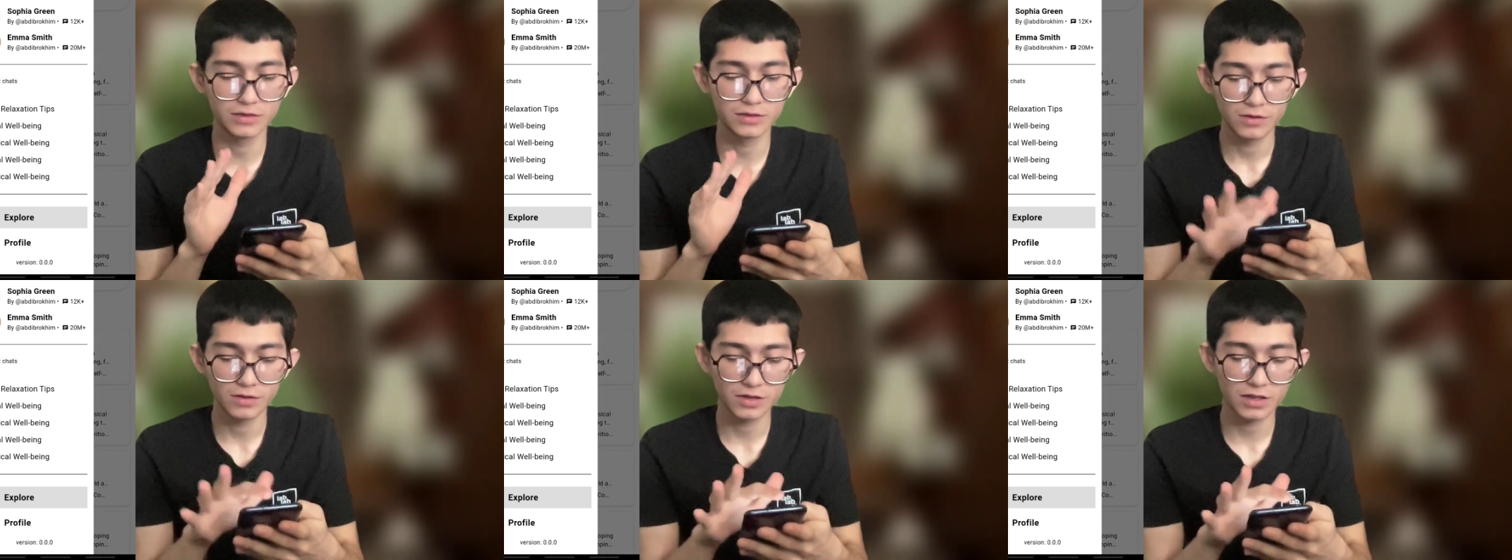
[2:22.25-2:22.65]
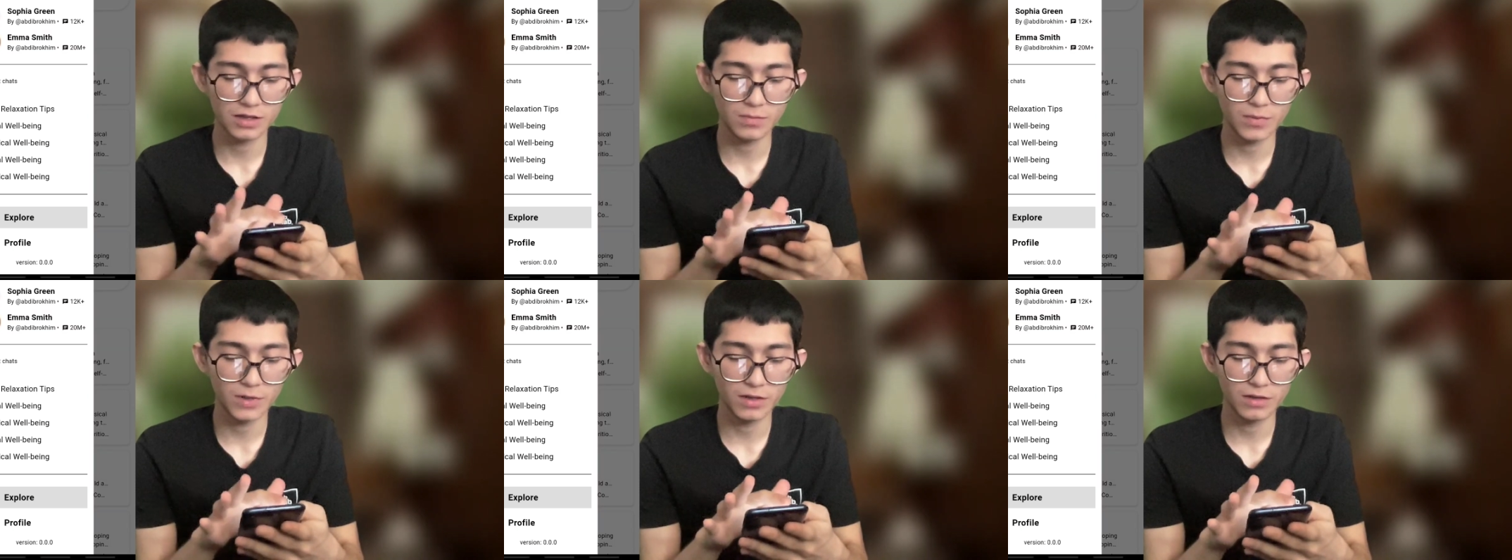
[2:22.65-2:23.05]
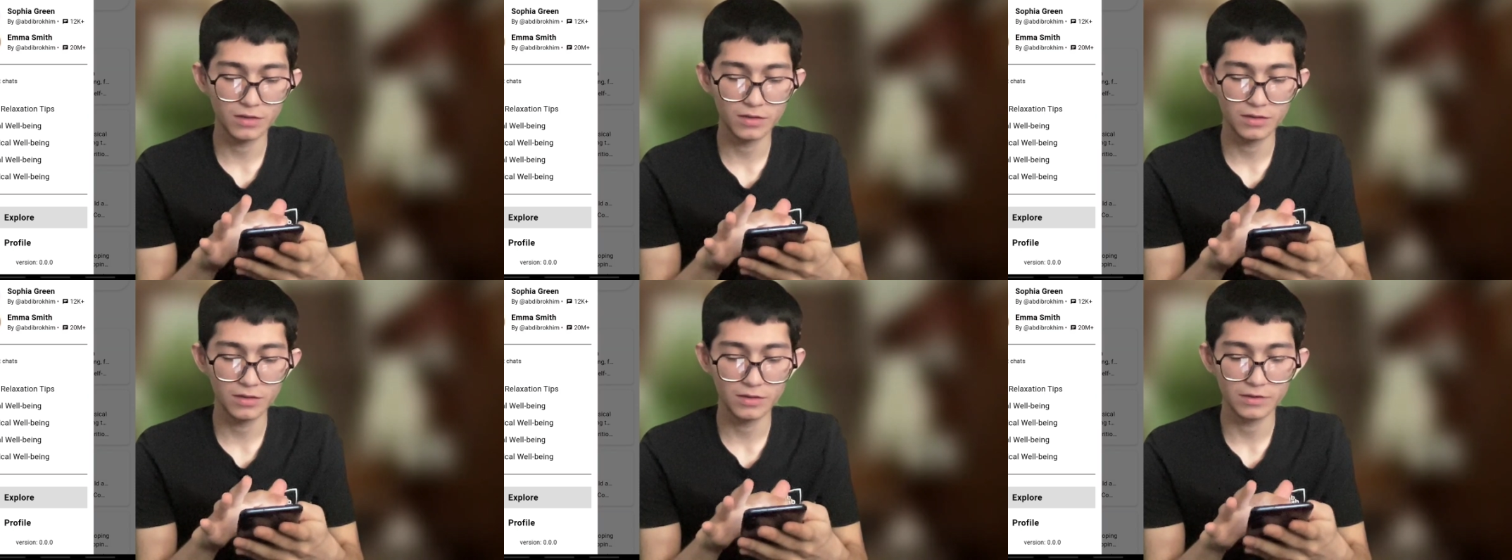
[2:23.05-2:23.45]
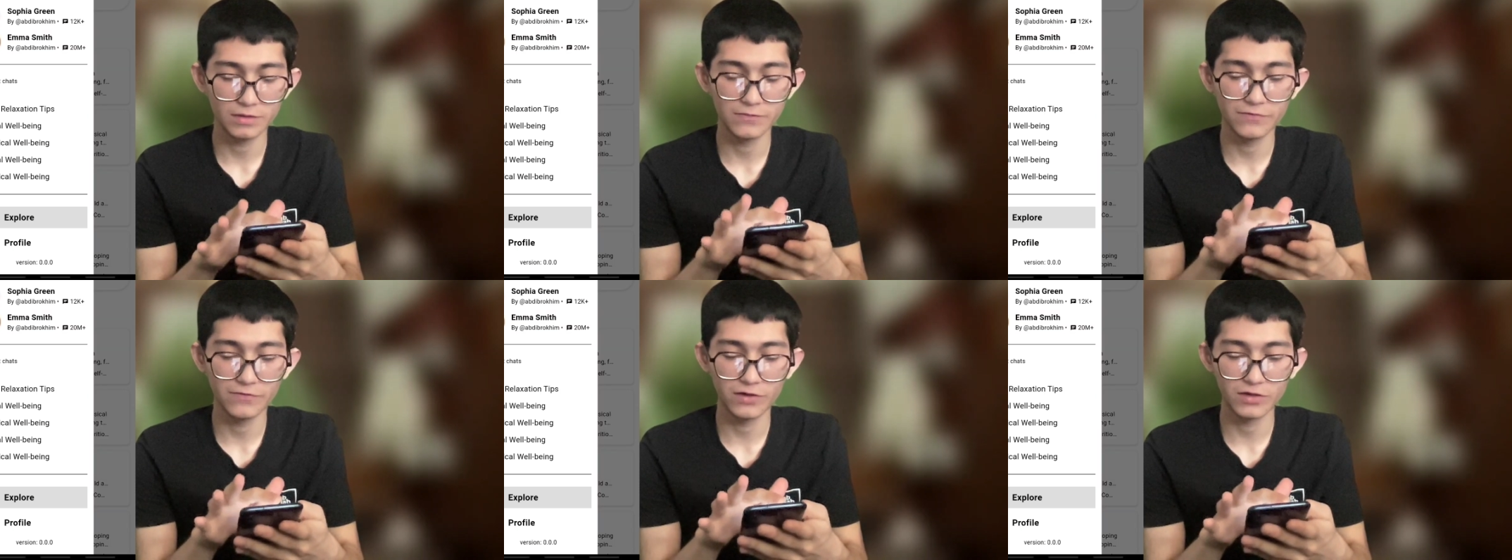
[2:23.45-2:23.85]
For example, in the
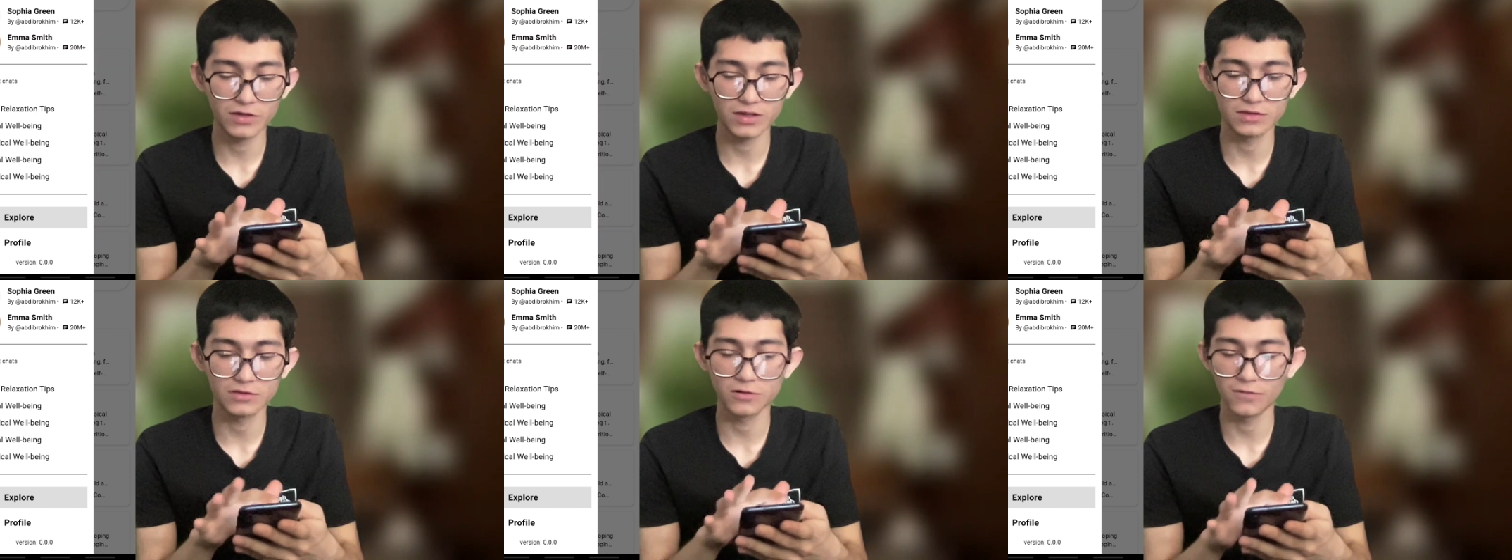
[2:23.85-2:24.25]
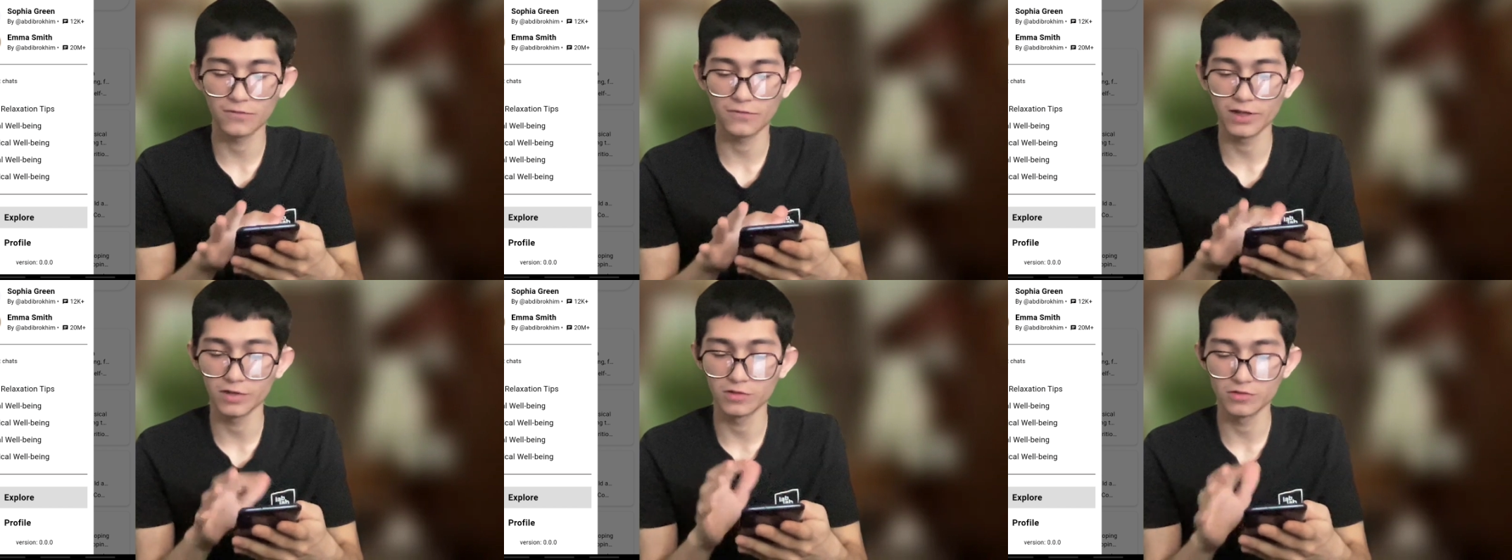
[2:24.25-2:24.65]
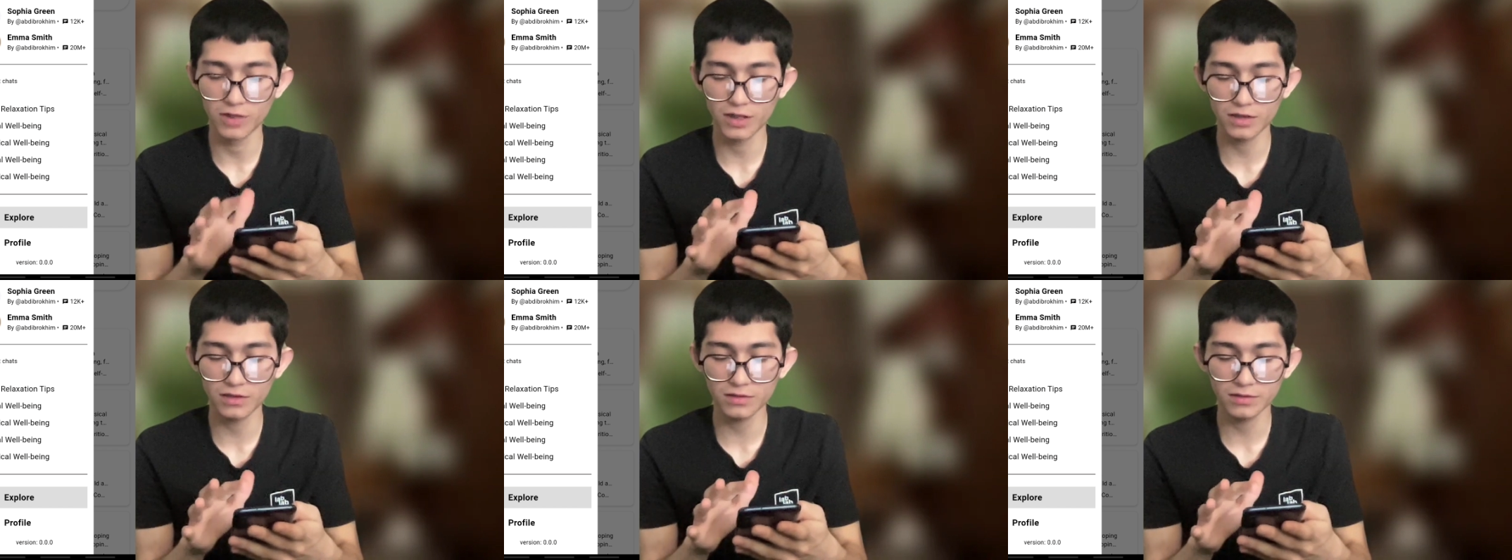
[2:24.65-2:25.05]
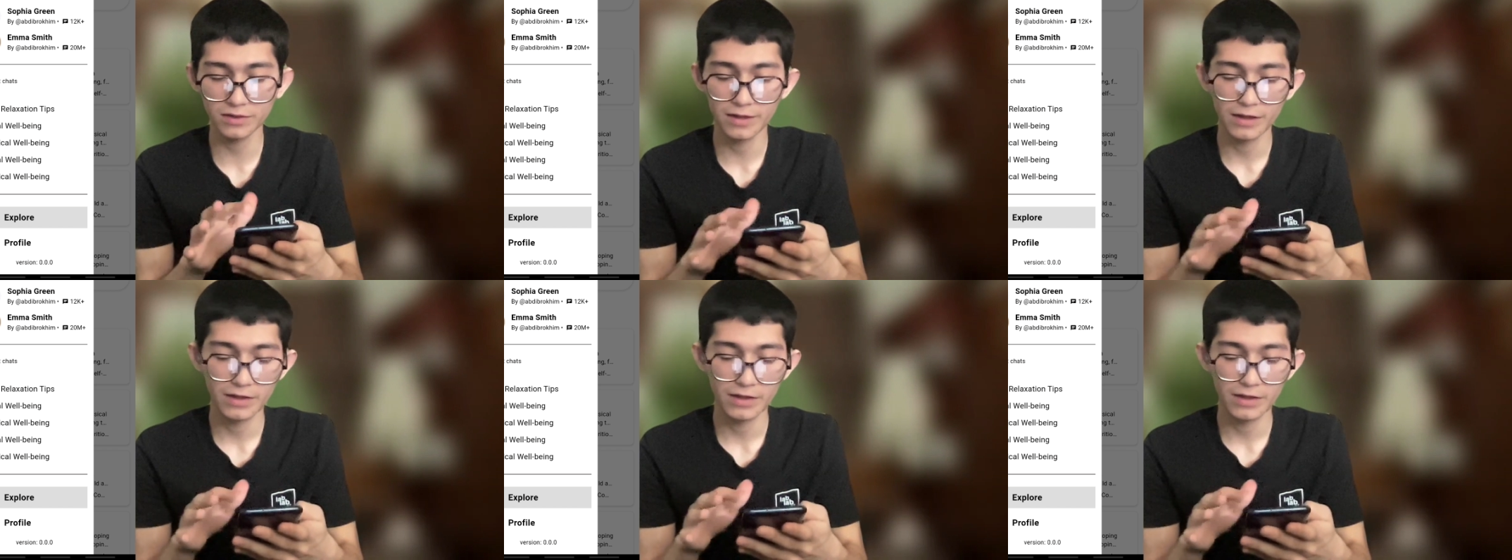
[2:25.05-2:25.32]
first is Sophia Green.